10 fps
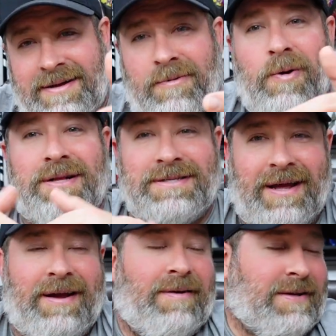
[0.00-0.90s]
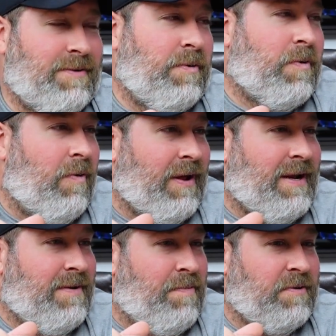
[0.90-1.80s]
Wednesday, as I'm recording, I
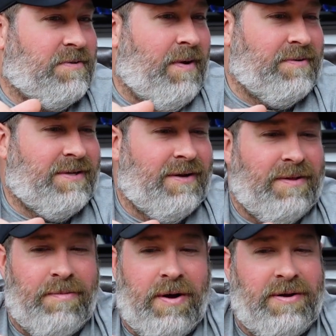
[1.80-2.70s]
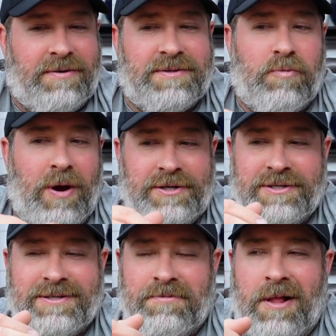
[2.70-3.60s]
did a post about some
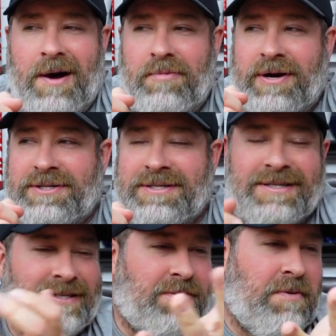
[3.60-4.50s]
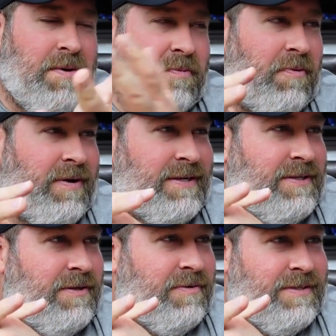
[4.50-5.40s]
wedges, some lob wedges, to see what people were
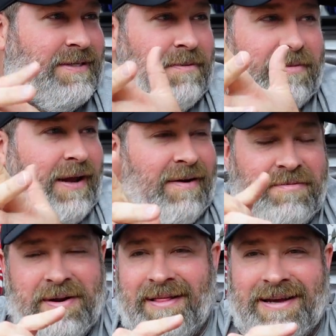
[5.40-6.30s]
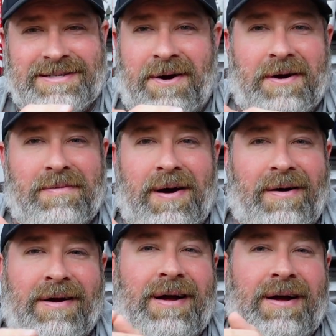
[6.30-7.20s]
into, and same thing. Everybody likes talking
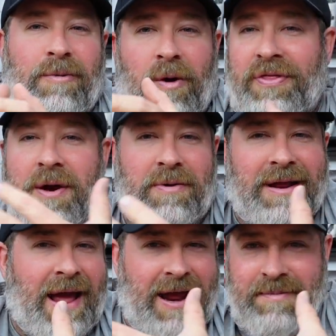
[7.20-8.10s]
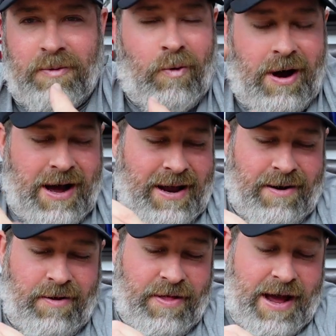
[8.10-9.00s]
about what they would game and why
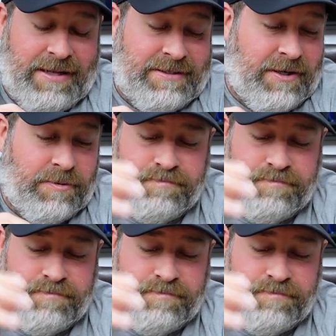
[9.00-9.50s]
and all that. So